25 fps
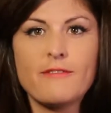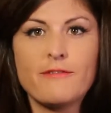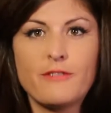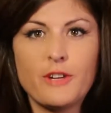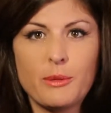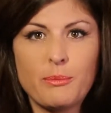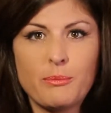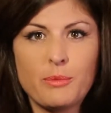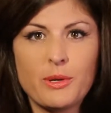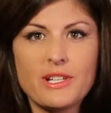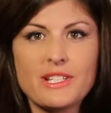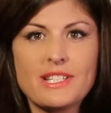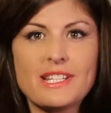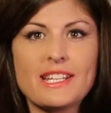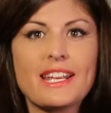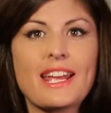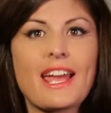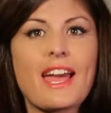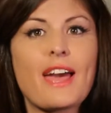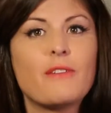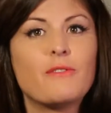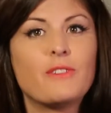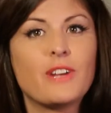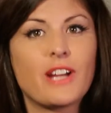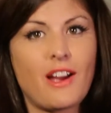Footprinting
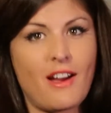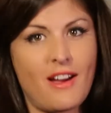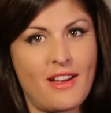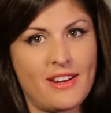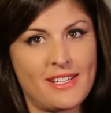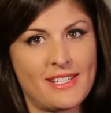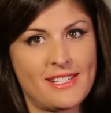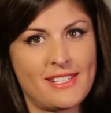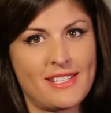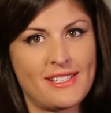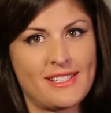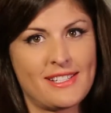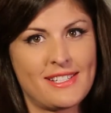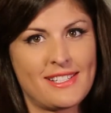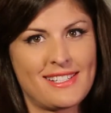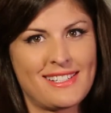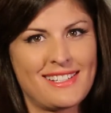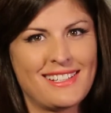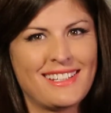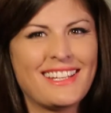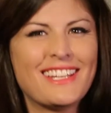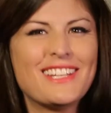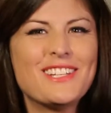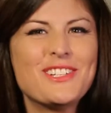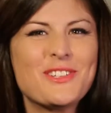and
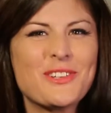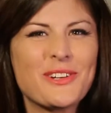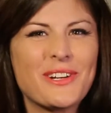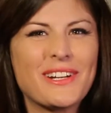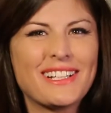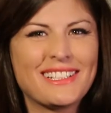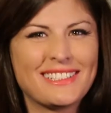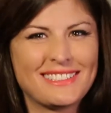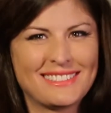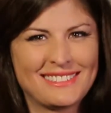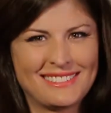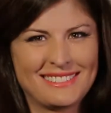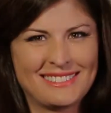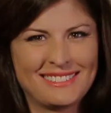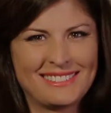Reconnaissance. Enjoy!